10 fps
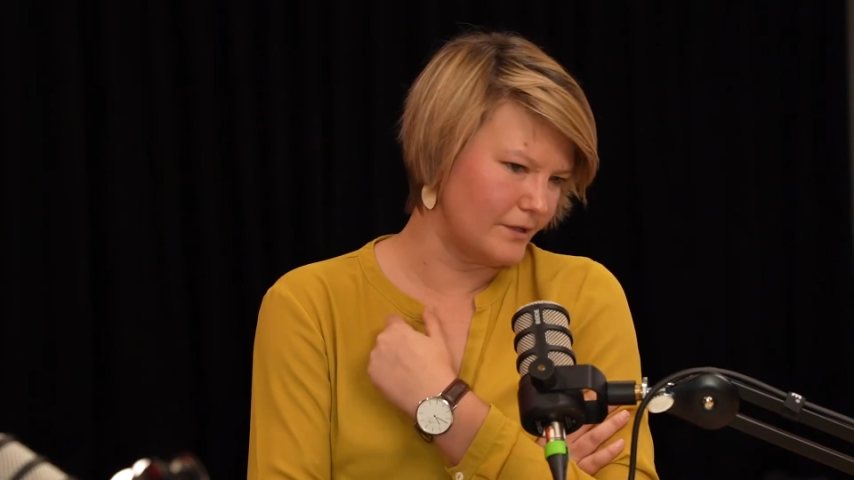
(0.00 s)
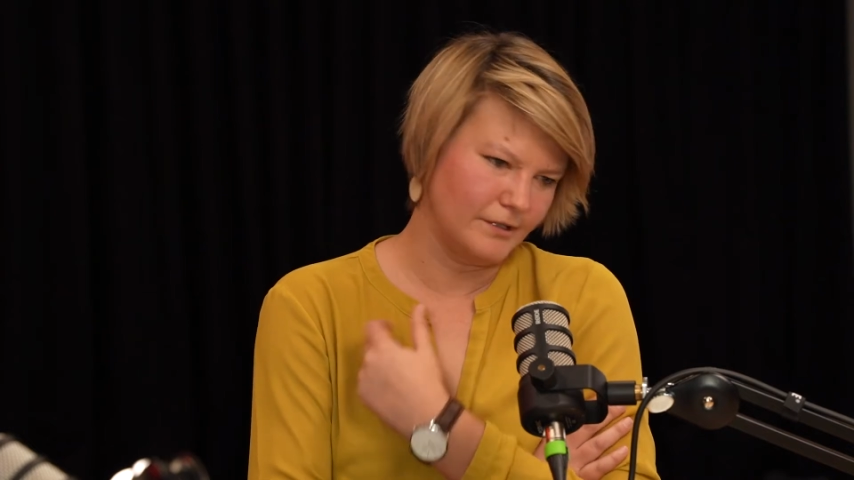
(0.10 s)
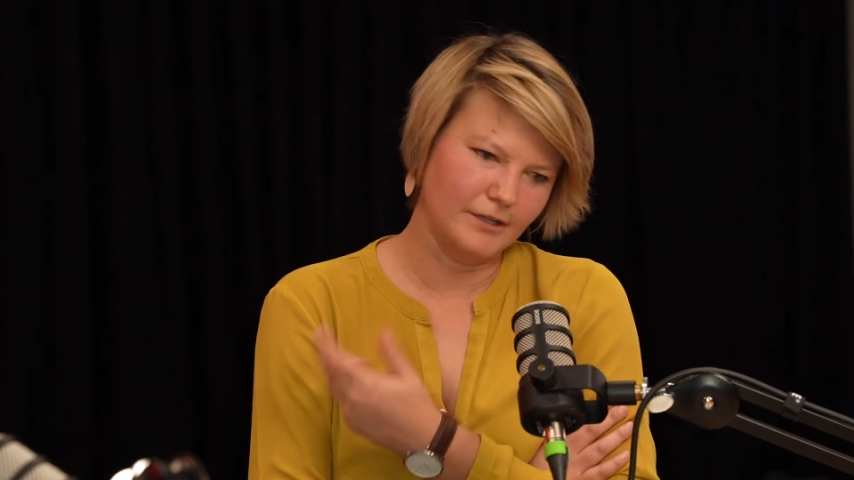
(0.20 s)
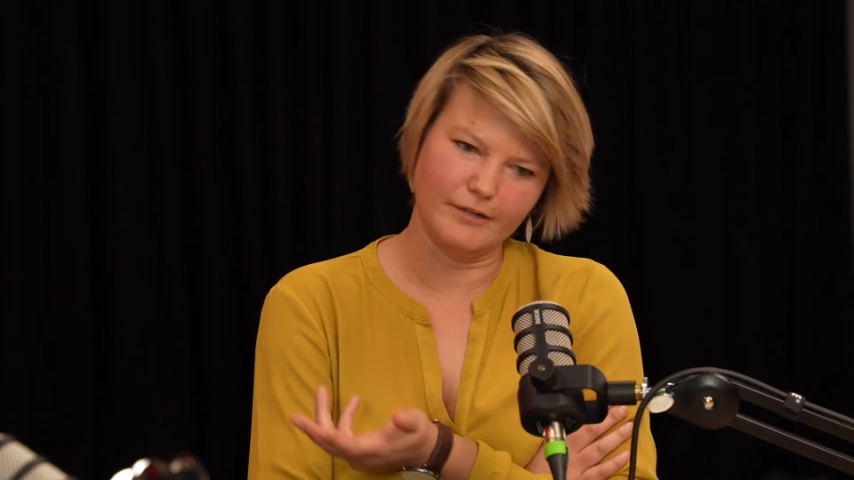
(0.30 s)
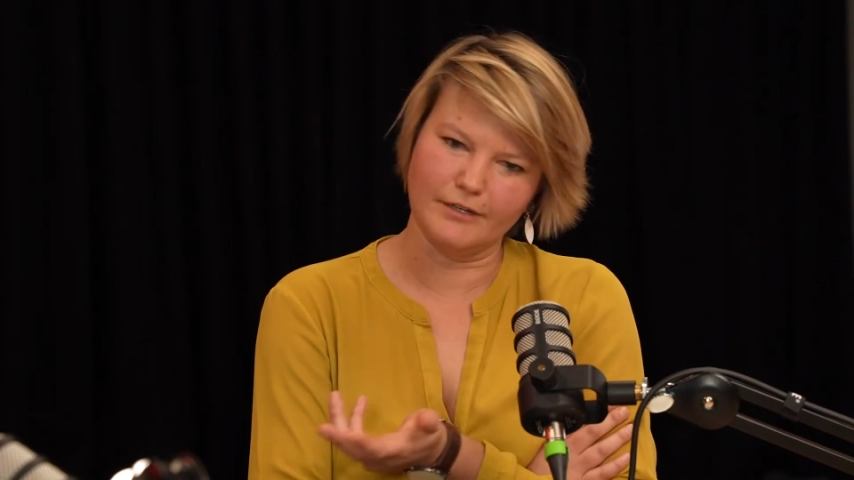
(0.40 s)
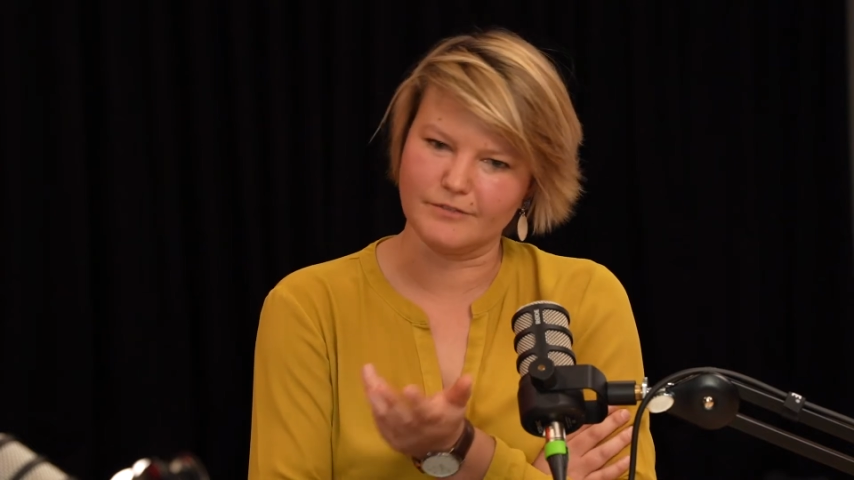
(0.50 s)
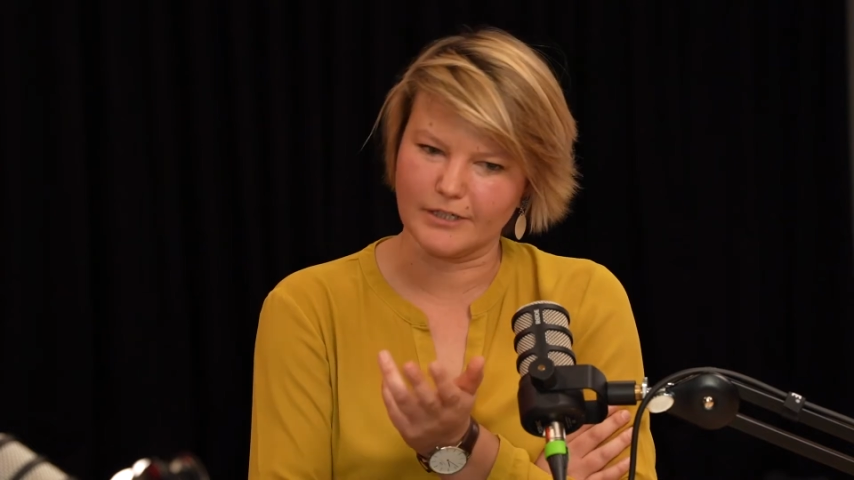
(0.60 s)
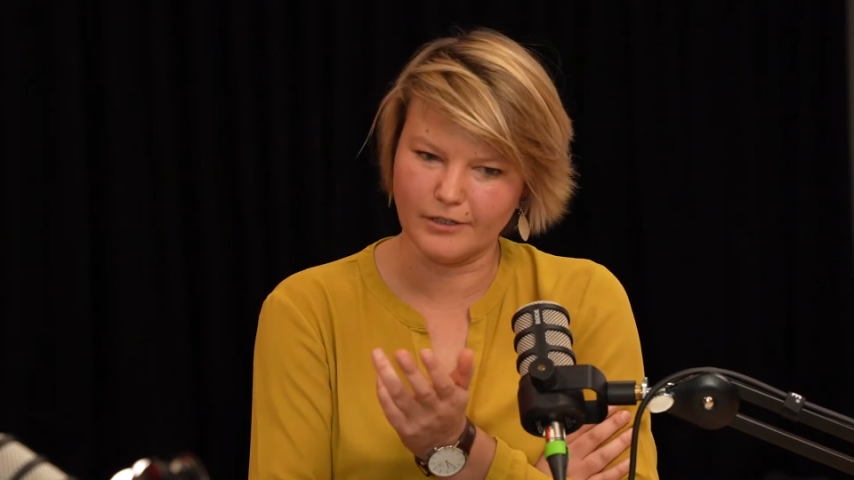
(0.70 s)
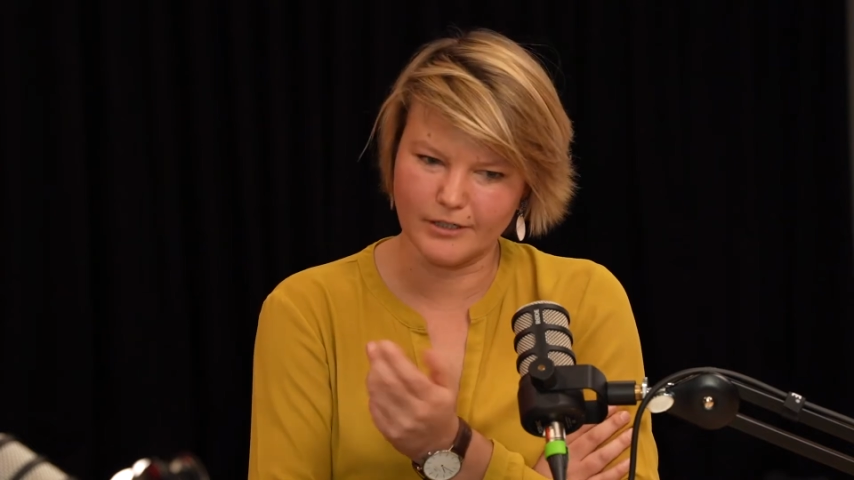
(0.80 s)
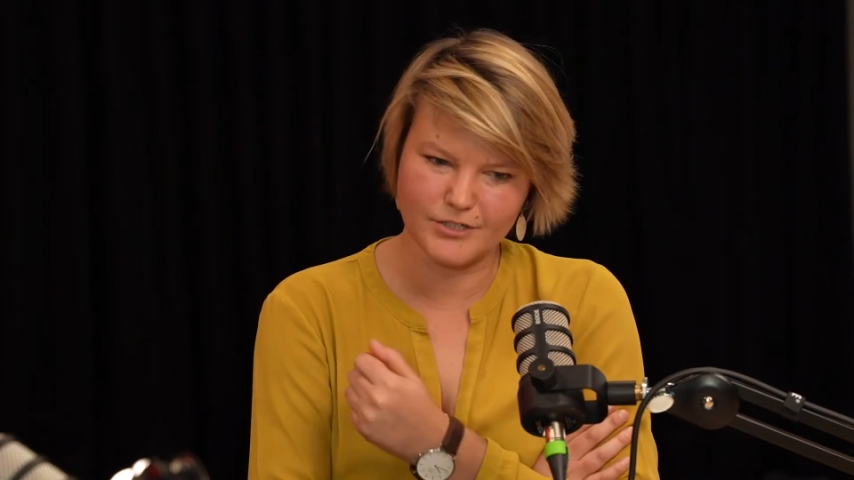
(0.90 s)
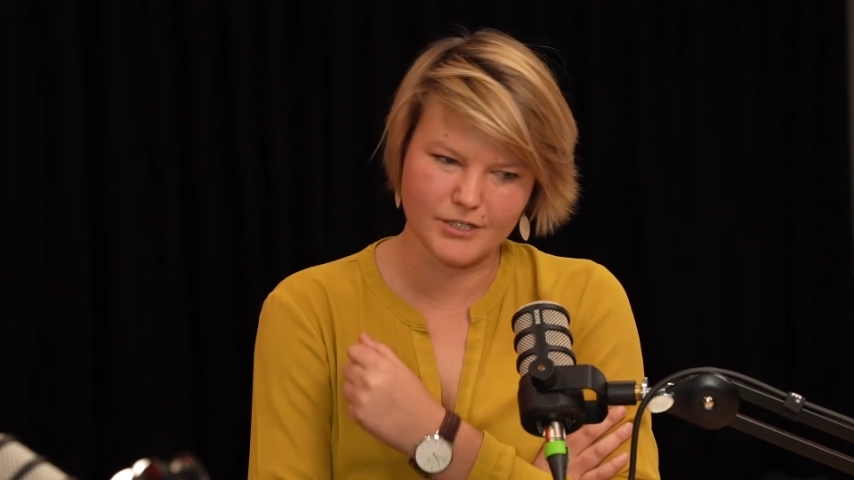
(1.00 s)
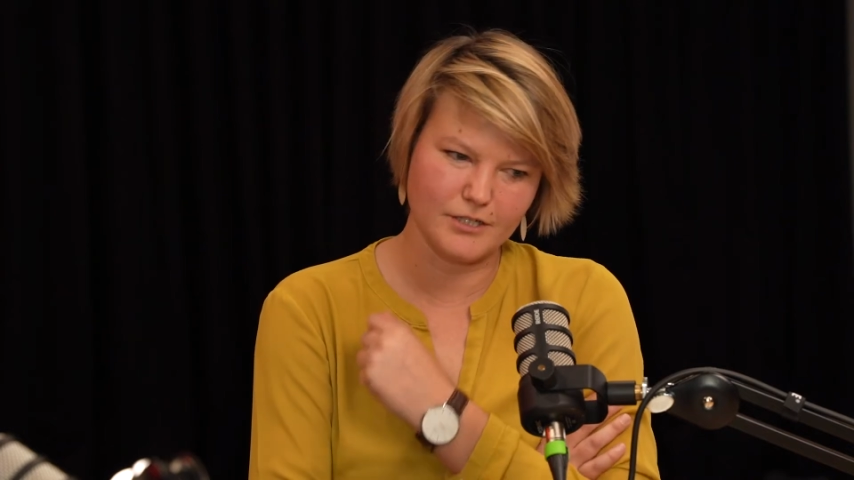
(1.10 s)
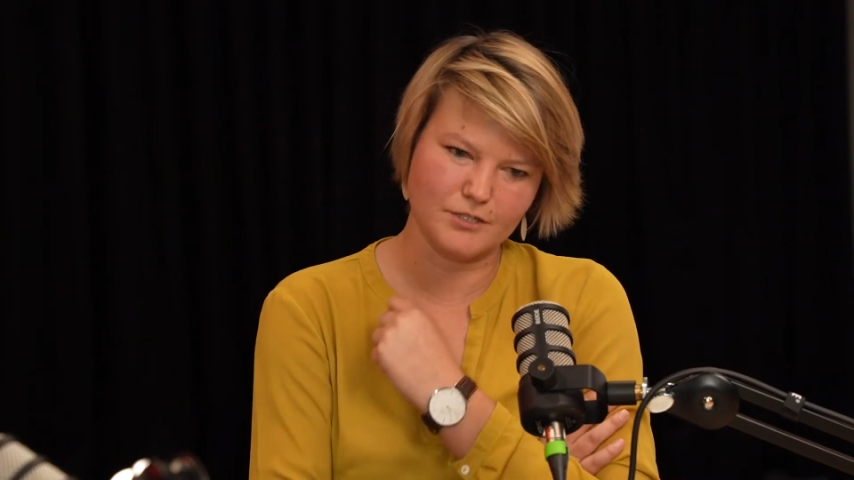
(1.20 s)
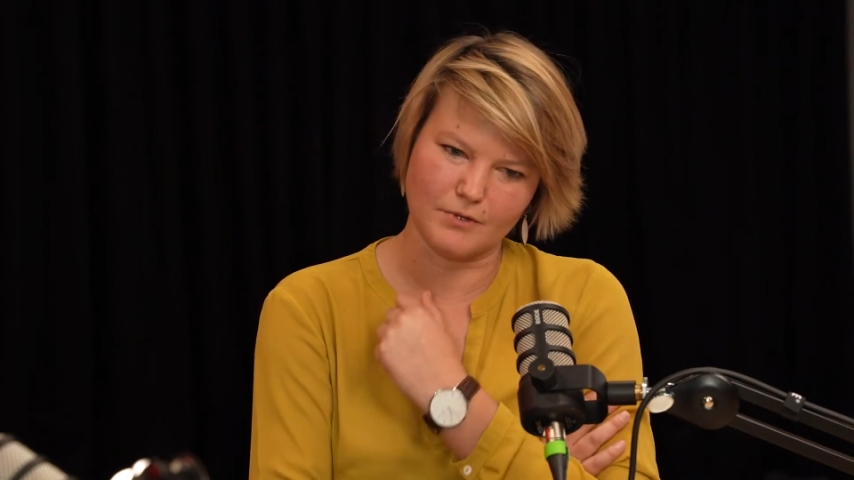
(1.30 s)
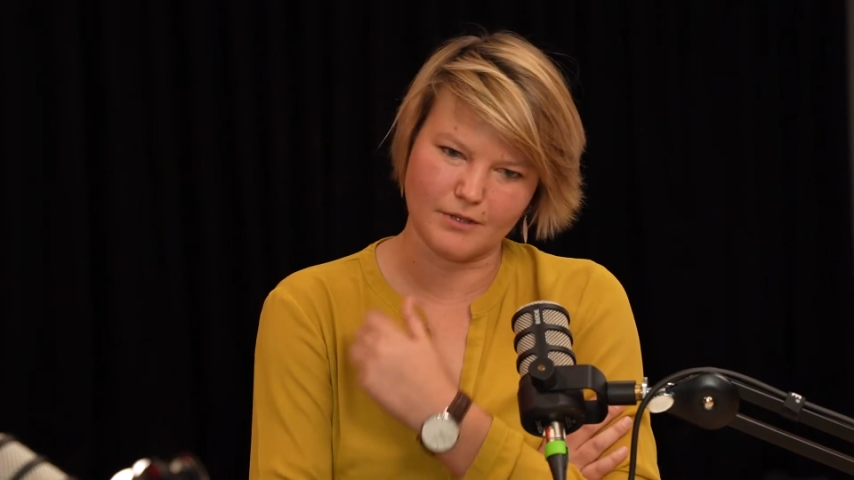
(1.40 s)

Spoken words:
innovative technologies,